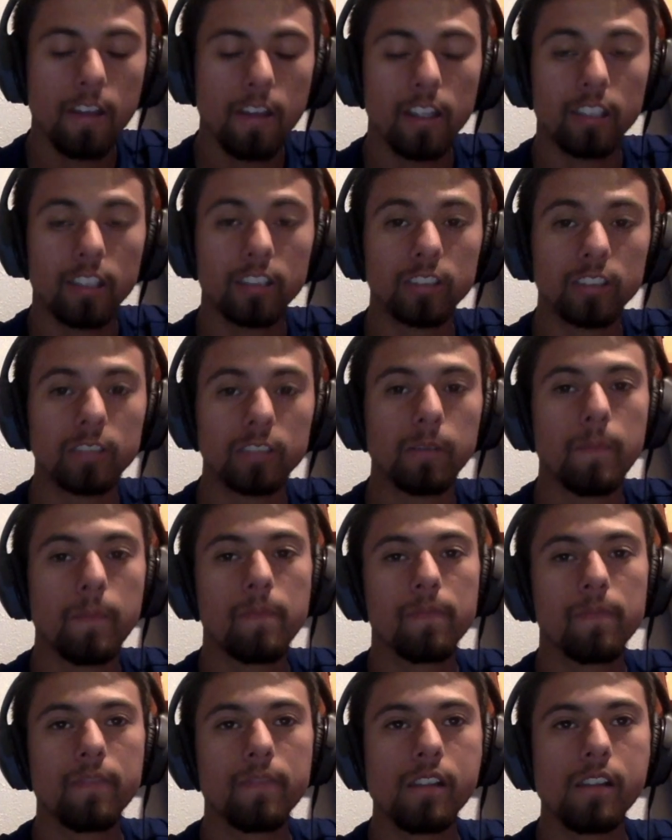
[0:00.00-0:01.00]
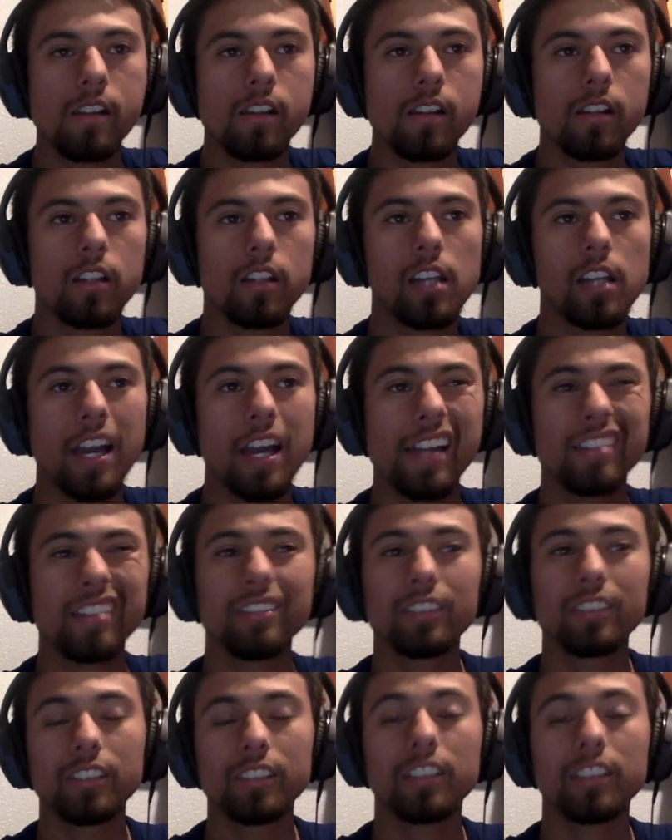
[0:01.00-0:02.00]
I
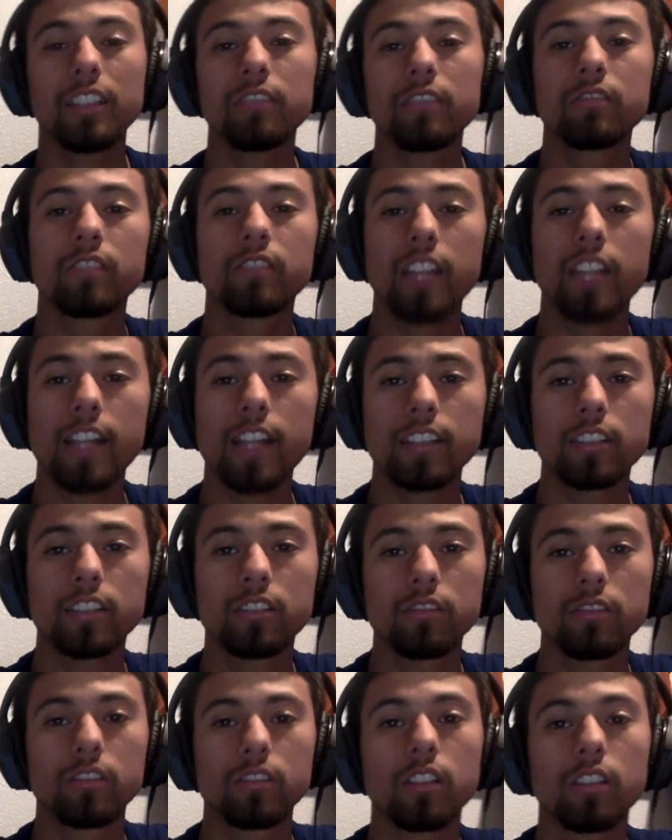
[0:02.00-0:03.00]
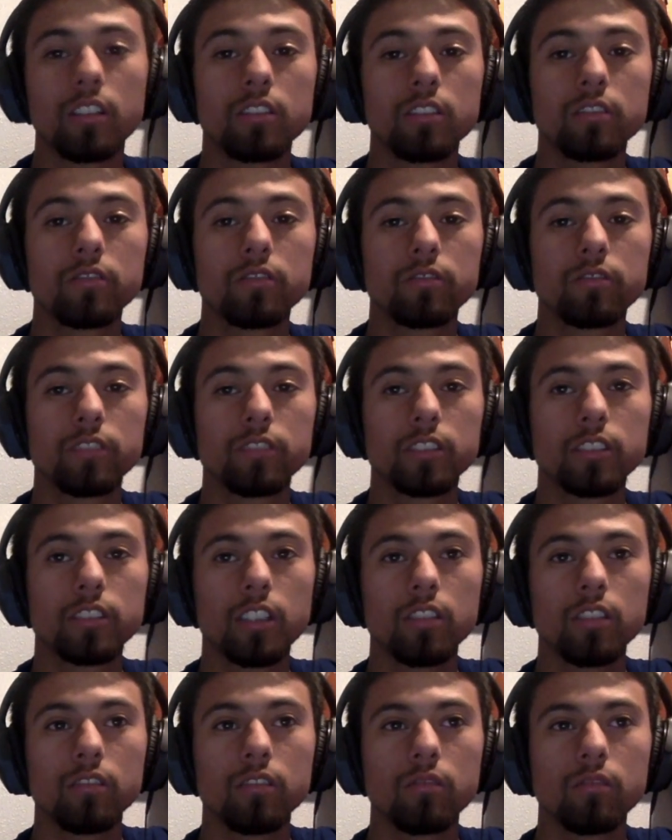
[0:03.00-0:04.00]
don't think I reacted to his other freestyle.